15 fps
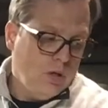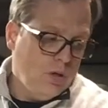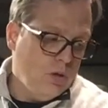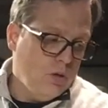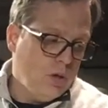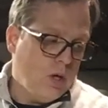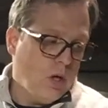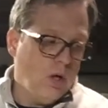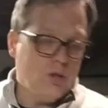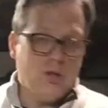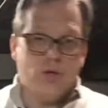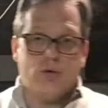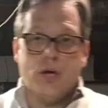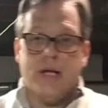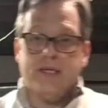You could
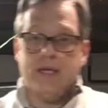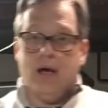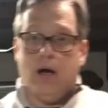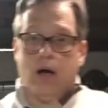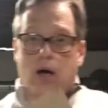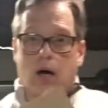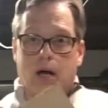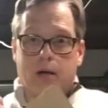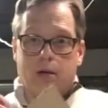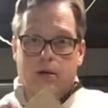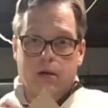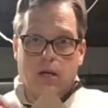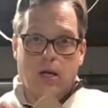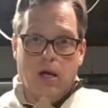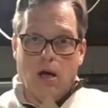also trace it out on
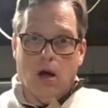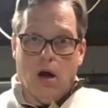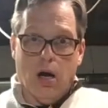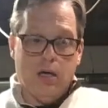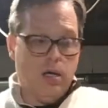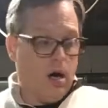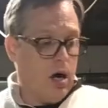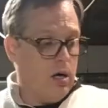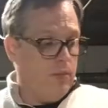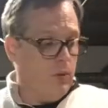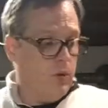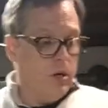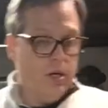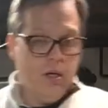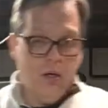hard
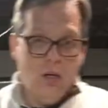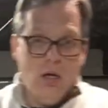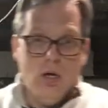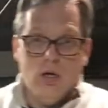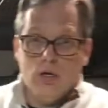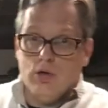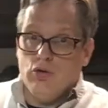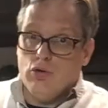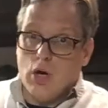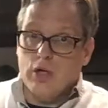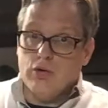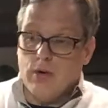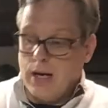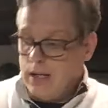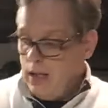cardboard, draw
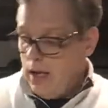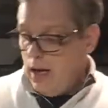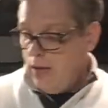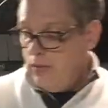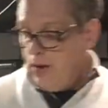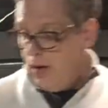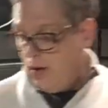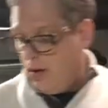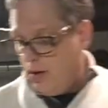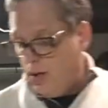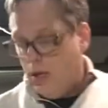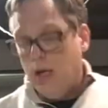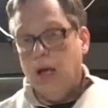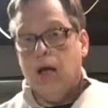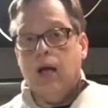directly on there.
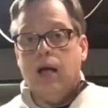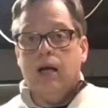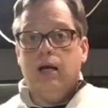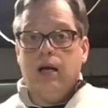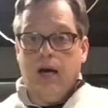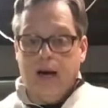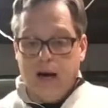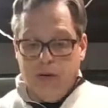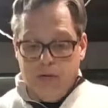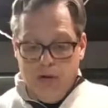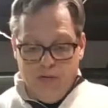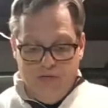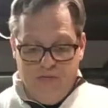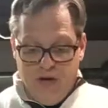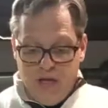Cut out
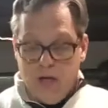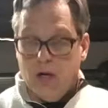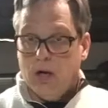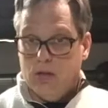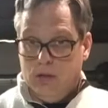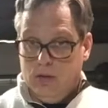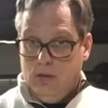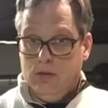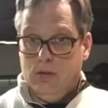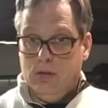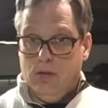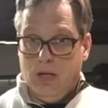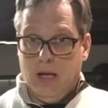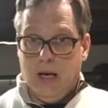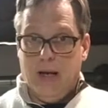your figure,
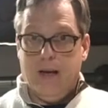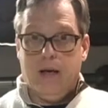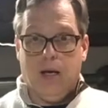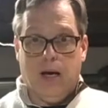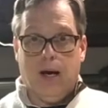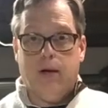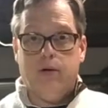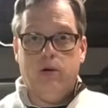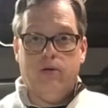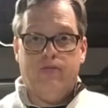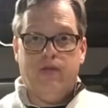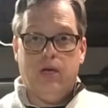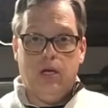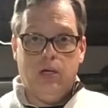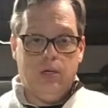okay? Cut out your
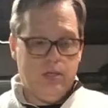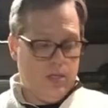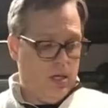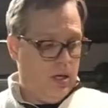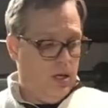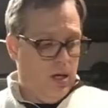figures.